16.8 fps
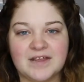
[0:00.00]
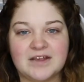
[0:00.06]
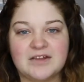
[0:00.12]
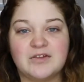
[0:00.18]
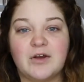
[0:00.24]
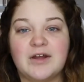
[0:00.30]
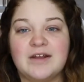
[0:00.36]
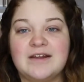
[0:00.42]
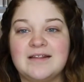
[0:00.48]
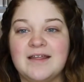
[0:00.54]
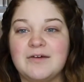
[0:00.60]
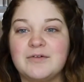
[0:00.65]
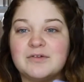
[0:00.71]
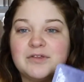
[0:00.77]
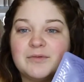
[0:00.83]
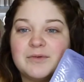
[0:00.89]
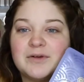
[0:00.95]
So
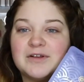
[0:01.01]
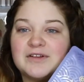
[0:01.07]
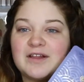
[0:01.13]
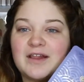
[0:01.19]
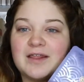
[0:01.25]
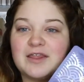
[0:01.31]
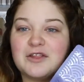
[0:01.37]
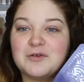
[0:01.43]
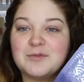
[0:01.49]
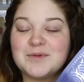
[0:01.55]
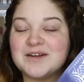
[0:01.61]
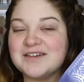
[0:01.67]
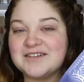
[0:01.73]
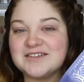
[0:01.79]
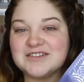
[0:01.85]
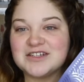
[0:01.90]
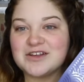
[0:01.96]
anything with the words
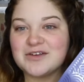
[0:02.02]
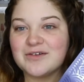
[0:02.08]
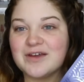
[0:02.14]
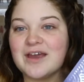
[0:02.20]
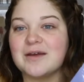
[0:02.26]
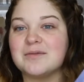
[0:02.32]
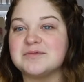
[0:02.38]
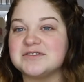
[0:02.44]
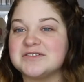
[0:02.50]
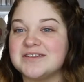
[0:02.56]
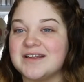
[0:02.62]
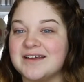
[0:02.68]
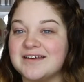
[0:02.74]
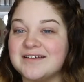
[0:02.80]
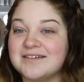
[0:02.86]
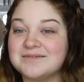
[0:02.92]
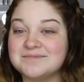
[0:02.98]
luminous and dewy, I'm just
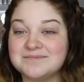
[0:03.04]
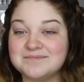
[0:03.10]
like,